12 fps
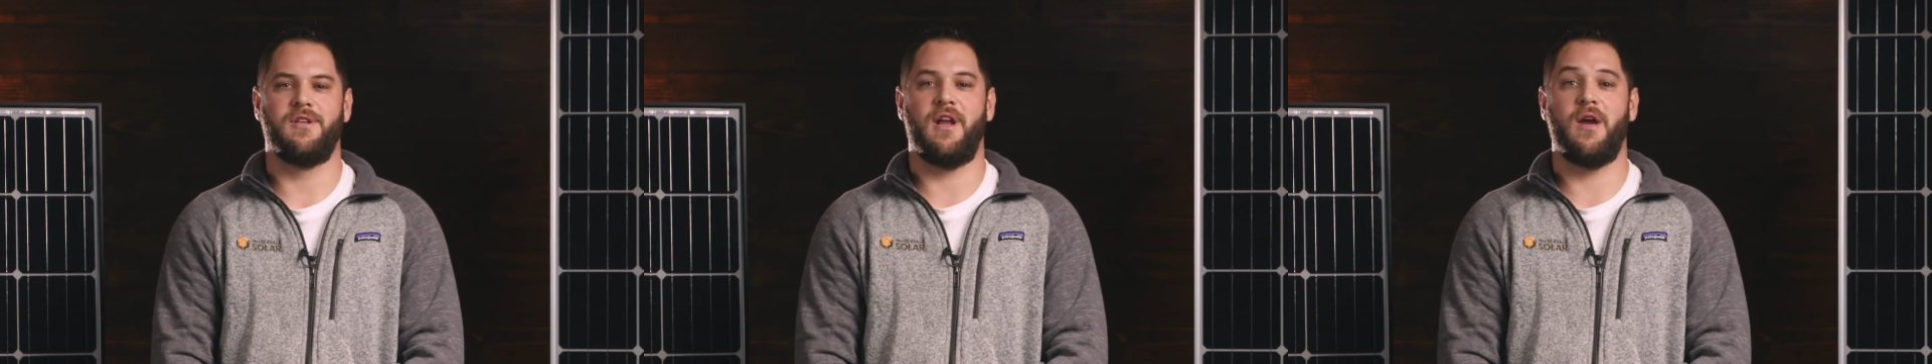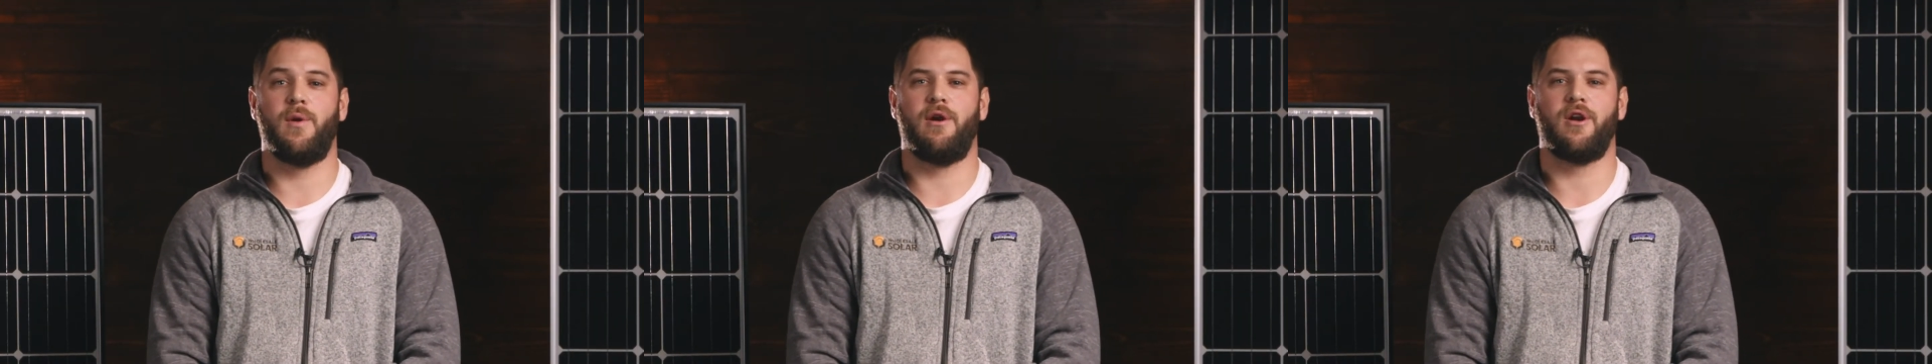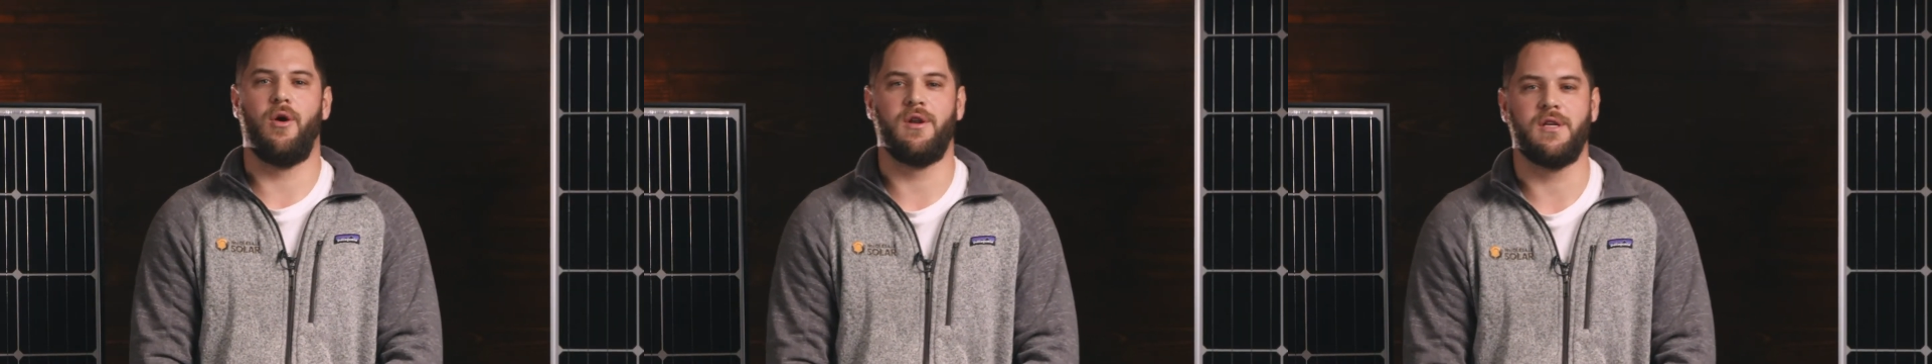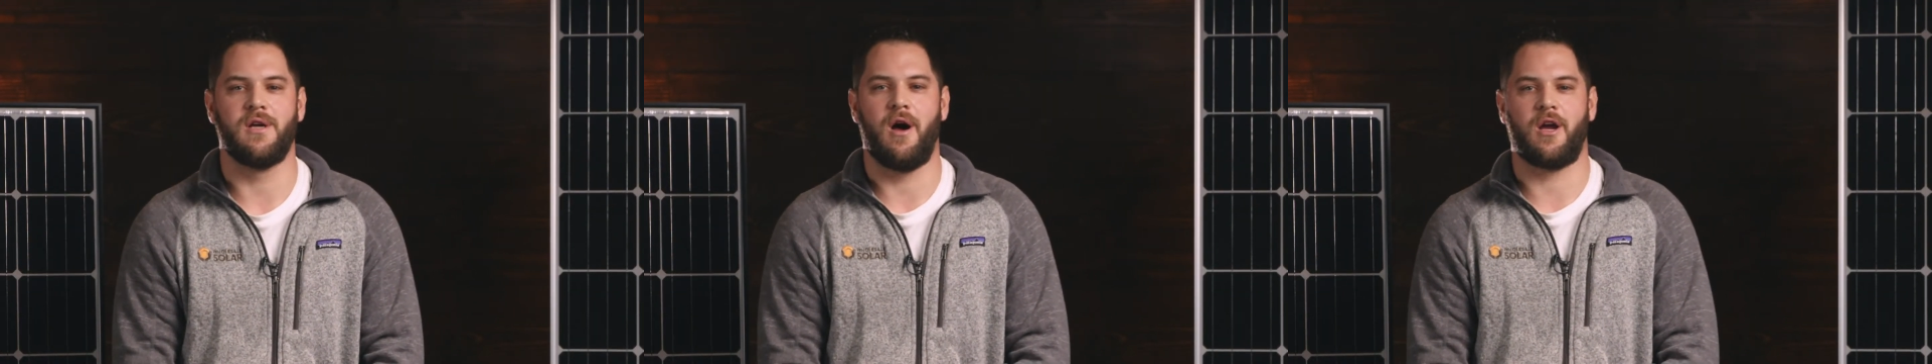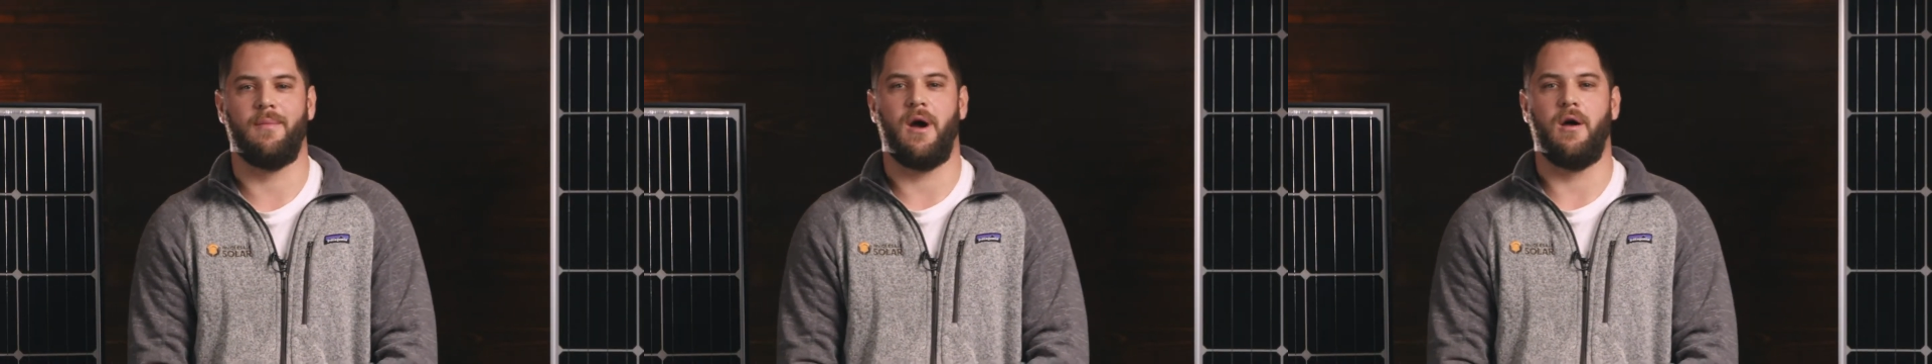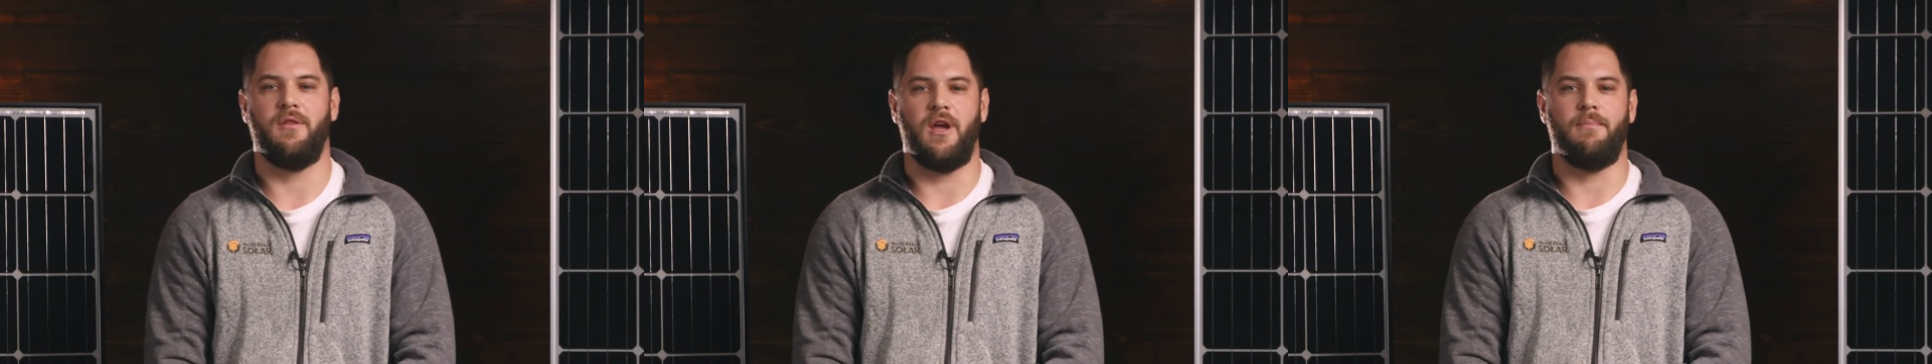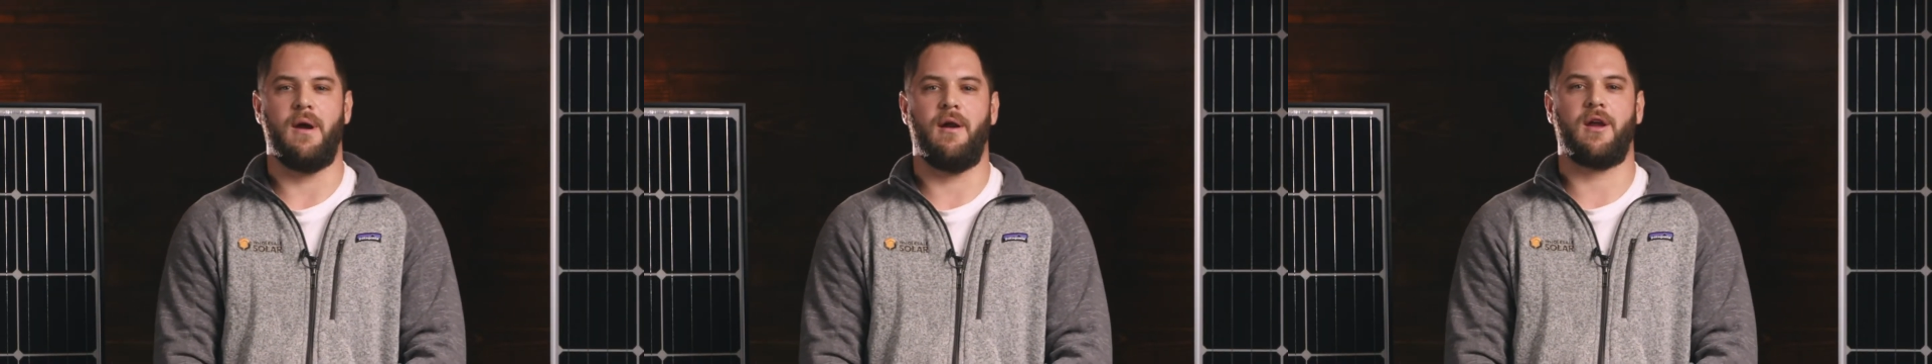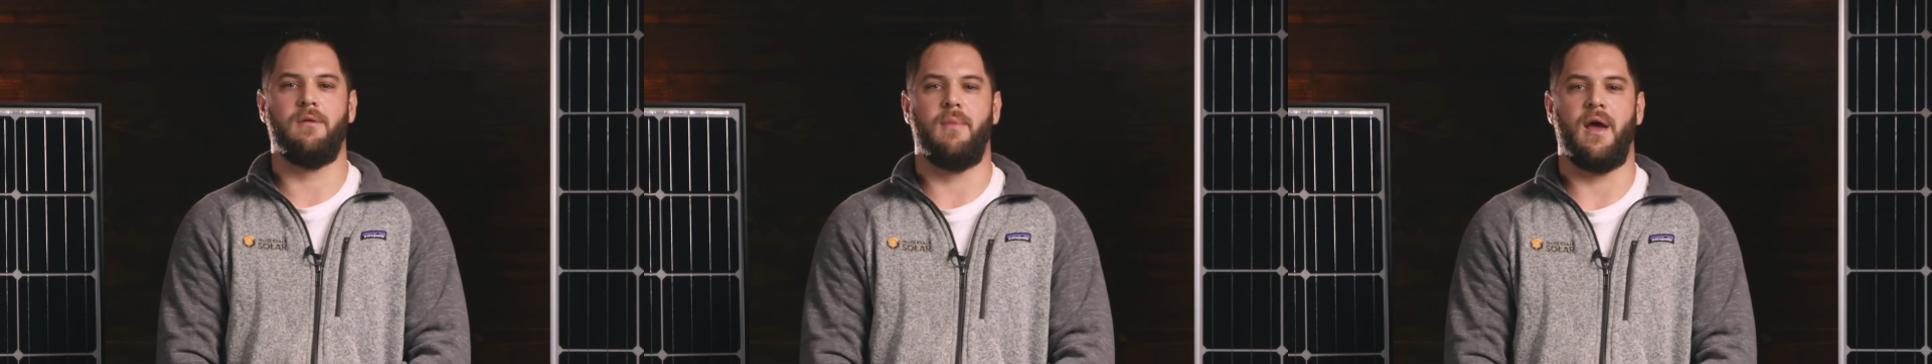Today we are going to talk about the
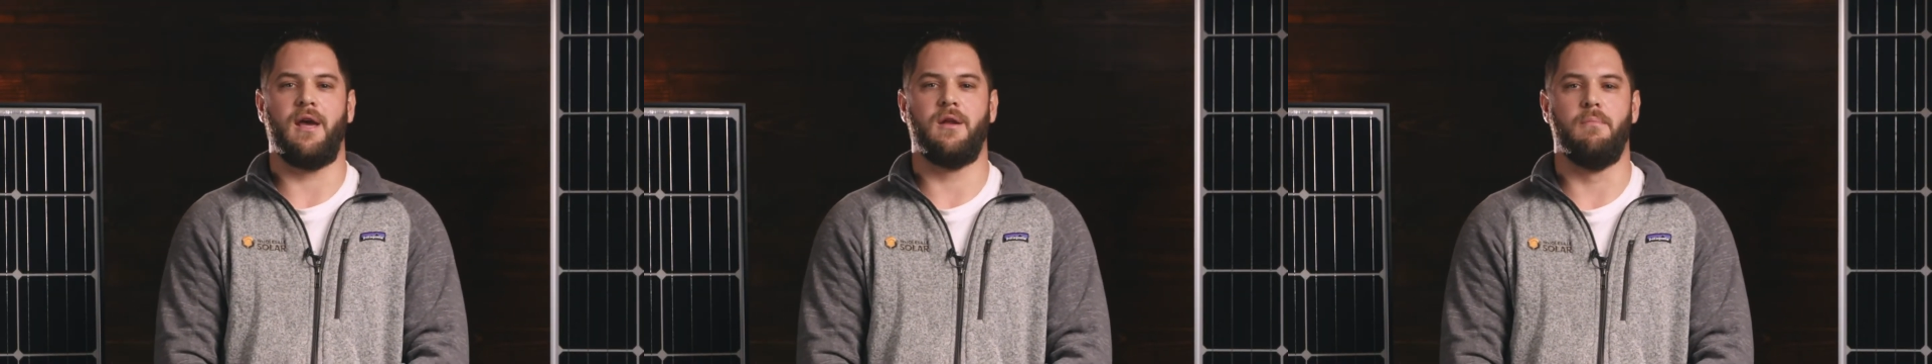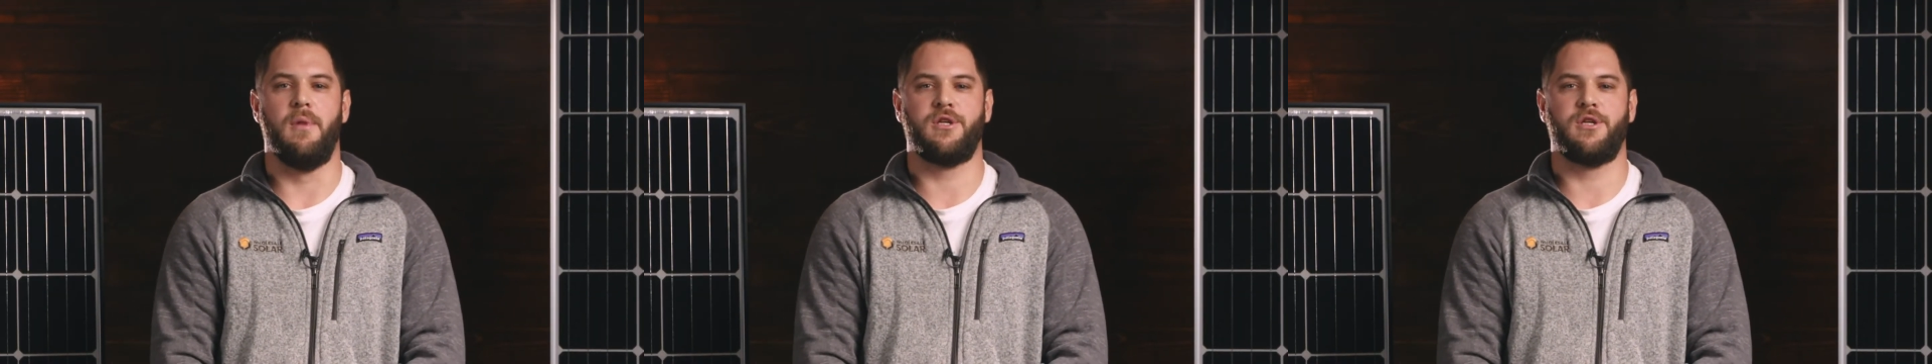American-made